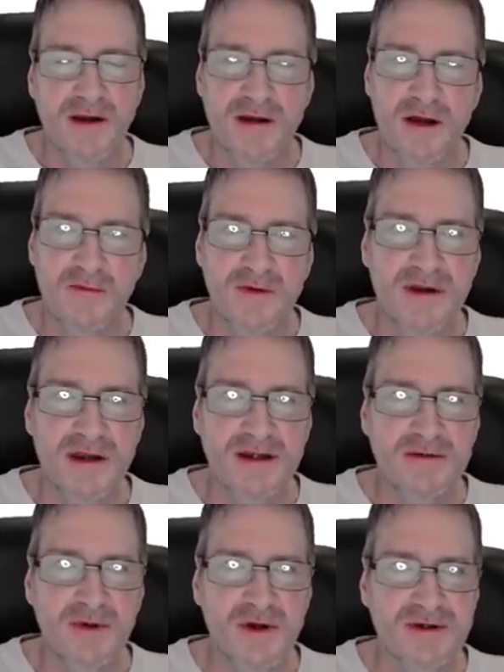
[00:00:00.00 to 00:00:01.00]
I don't know if you
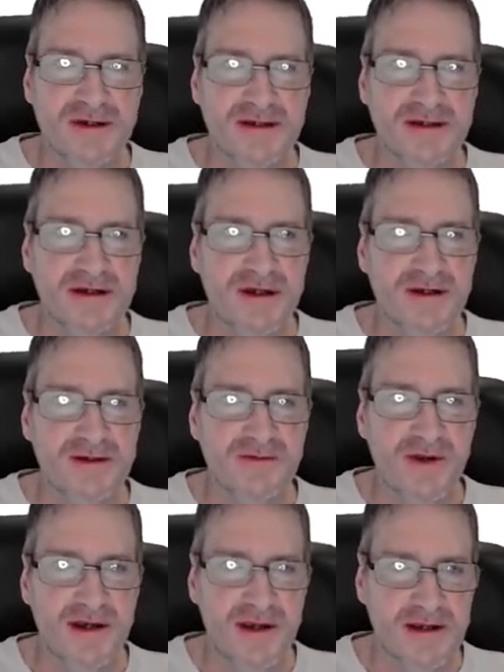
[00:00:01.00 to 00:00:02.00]
need to purchase it to
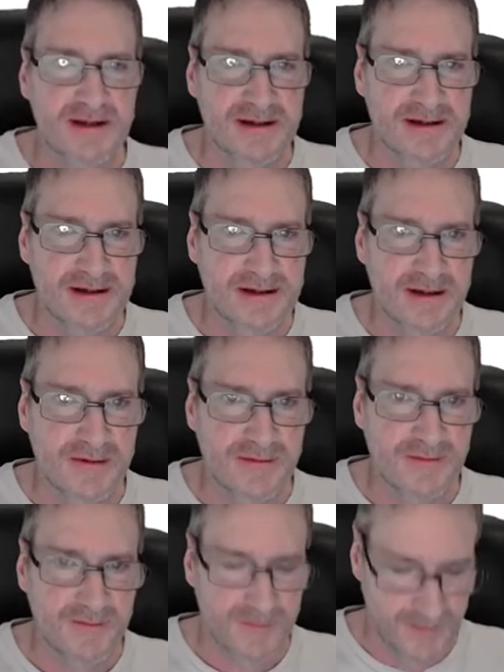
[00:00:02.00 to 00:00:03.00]
use Phoenix.